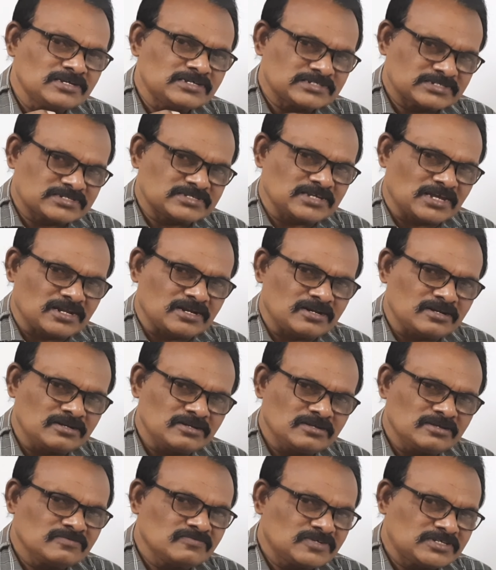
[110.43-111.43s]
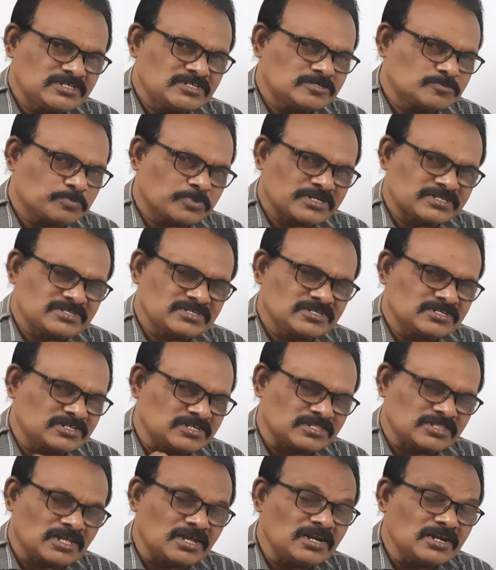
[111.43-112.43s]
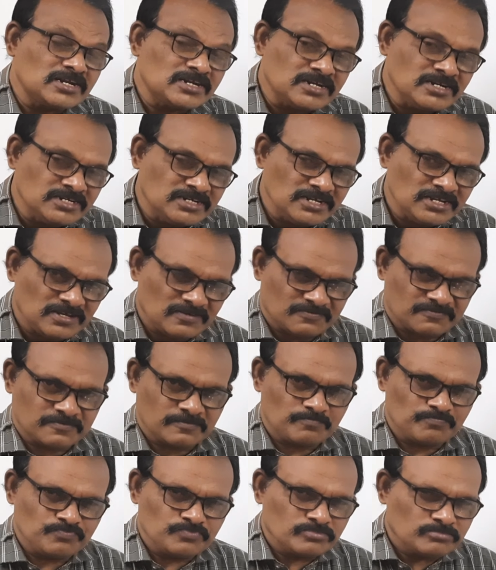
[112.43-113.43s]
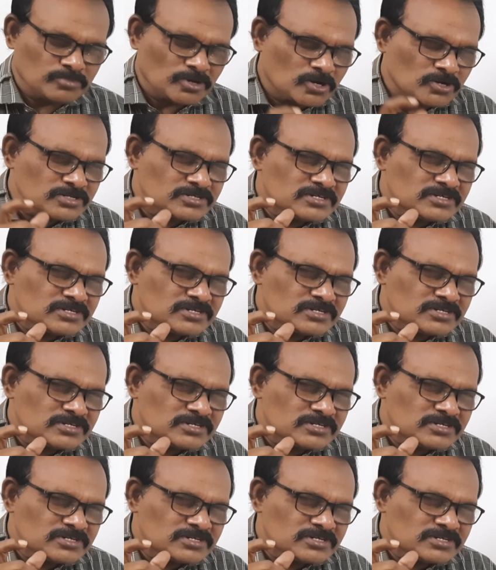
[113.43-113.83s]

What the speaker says: cell which is present in the leaf. Because